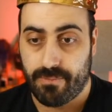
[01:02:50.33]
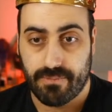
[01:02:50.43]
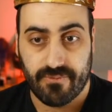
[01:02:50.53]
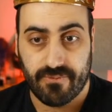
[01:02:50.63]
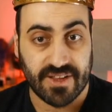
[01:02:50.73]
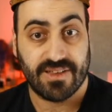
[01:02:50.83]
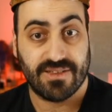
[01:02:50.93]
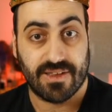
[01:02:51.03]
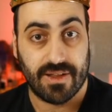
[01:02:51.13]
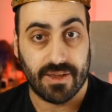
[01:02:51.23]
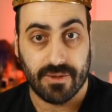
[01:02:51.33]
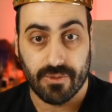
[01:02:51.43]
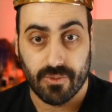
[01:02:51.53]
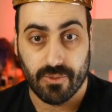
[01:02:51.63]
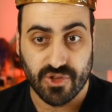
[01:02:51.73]
fantastically
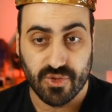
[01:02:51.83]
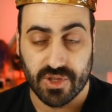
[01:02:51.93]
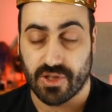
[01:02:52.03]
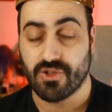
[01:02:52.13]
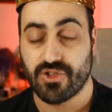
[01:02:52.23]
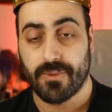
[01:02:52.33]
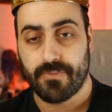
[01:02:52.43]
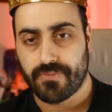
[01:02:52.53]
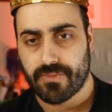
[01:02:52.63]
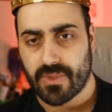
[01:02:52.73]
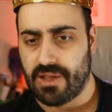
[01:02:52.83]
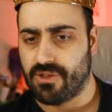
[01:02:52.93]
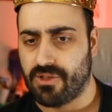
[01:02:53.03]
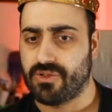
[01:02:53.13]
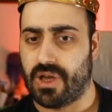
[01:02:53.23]
well suited. Also, I'm
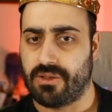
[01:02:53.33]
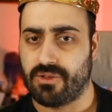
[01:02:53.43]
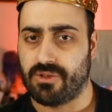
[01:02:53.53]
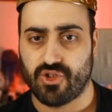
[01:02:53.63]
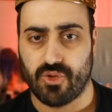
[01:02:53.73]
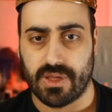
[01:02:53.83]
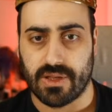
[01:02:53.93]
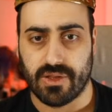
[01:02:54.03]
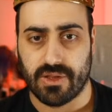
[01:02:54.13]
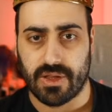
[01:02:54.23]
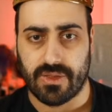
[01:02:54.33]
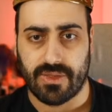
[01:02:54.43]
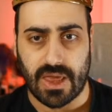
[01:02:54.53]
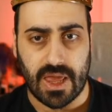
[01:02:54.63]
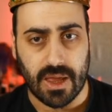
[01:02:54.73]
not showing
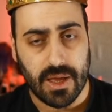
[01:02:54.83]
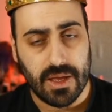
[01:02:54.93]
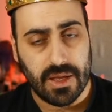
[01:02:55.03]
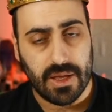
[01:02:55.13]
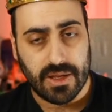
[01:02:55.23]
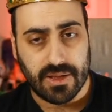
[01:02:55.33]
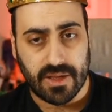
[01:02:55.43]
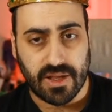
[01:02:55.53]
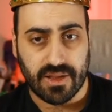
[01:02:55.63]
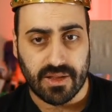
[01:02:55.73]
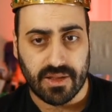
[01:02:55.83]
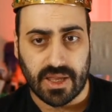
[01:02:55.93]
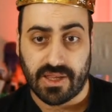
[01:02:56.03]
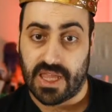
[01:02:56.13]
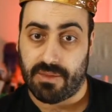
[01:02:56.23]
the
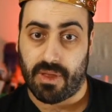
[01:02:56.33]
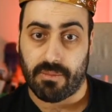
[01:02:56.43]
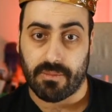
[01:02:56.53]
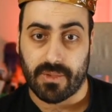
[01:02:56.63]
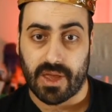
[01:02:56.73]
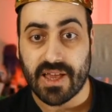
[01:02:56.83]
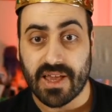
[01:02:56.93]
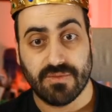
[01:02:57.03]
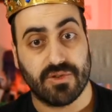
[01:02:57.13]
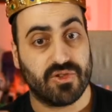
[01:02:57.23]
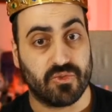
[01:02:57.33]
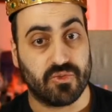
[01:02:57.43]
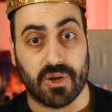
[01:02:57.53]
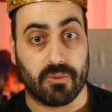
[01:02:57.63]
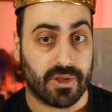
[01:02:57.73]
TMM axe because it's
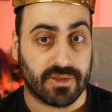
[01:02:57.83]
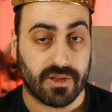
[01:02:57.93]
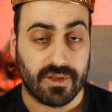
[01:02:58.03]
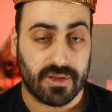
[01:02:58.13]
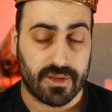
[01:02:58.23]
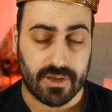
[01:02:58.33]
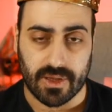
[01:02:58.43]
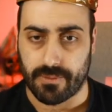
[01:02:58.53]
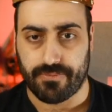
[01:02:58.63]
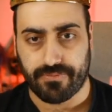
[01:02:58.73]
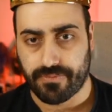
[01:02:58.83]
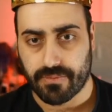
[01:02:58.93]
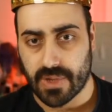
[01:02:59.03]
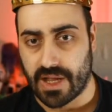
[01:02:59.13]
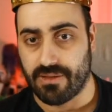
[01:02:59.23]
really well done,
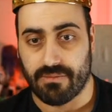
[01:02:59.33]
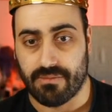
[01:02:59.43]
and